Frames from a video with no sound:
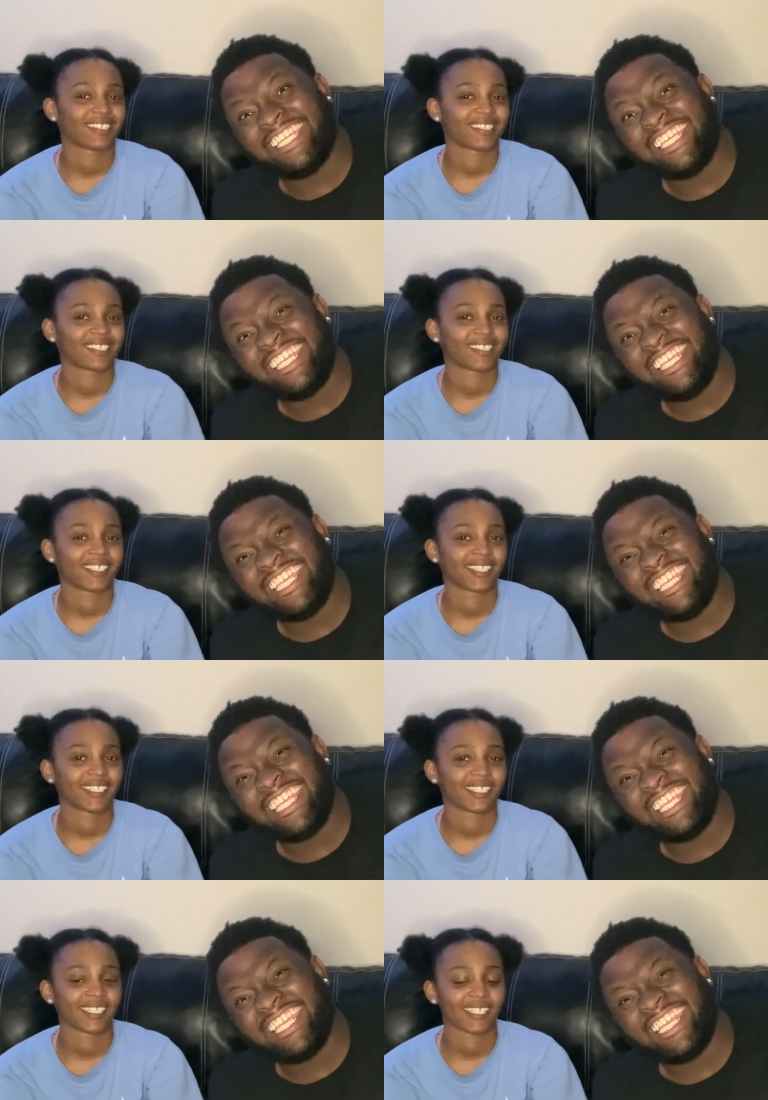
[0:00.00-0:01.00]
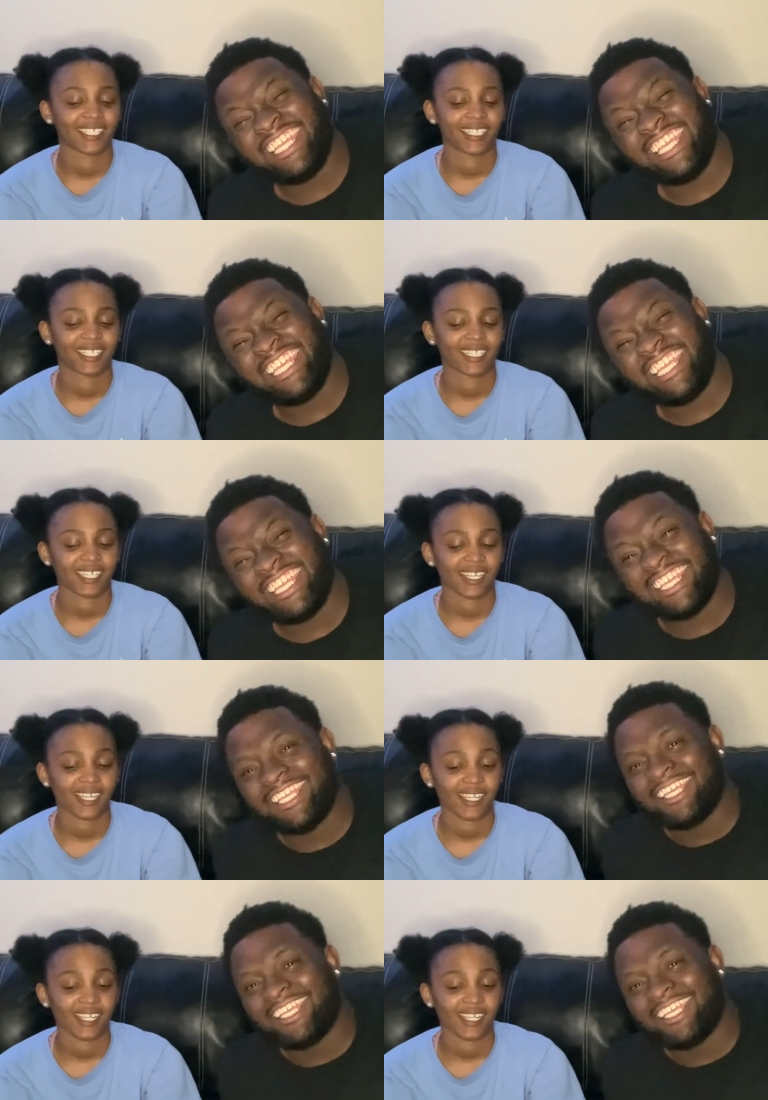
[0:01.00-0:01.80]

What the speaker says: (silence)